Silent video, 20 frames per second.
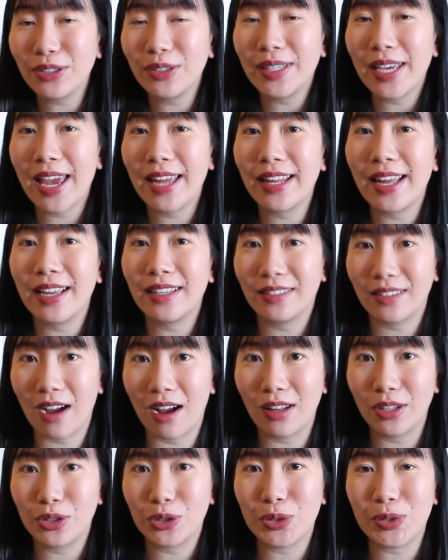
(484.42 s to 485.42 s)
to get at
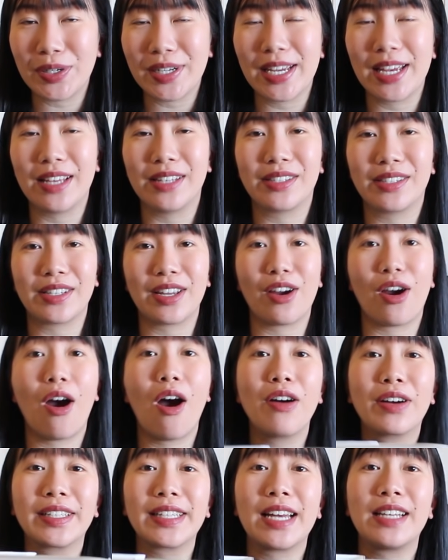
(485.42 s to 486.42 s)
Dollar Tree is their
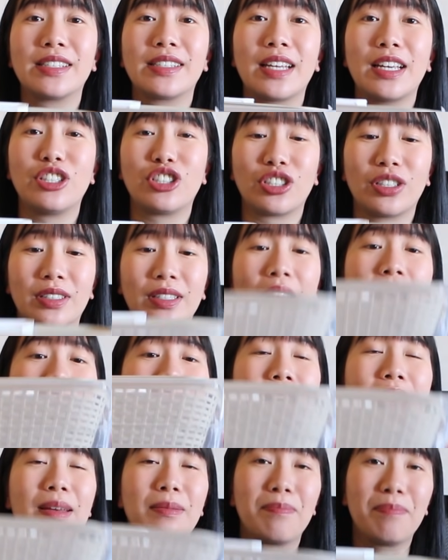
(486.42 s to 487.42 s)
organization
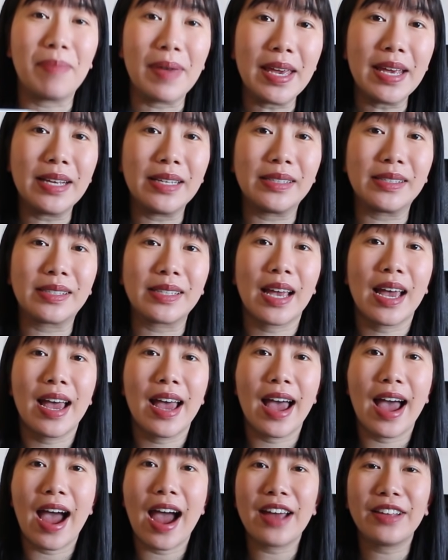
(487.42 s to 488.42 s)
bins.
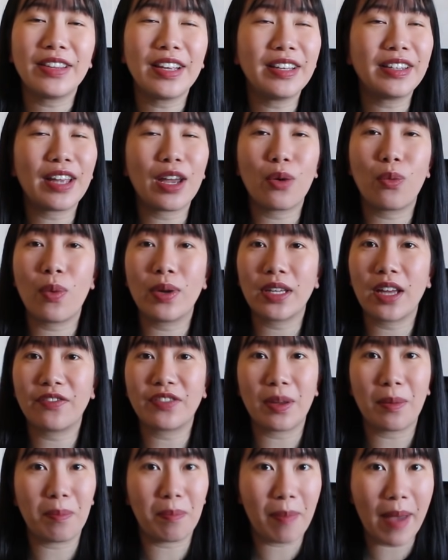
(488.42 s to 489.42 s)
I think they're one of
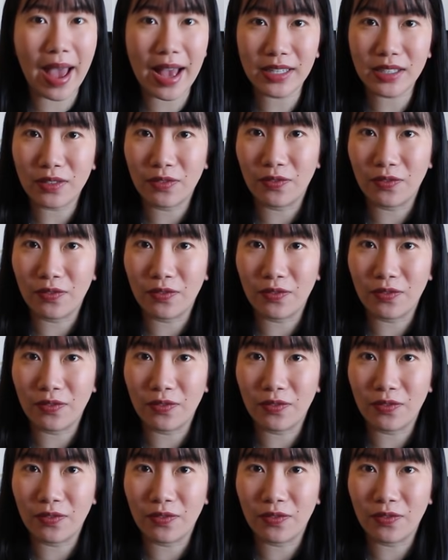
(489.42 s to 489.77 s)
the best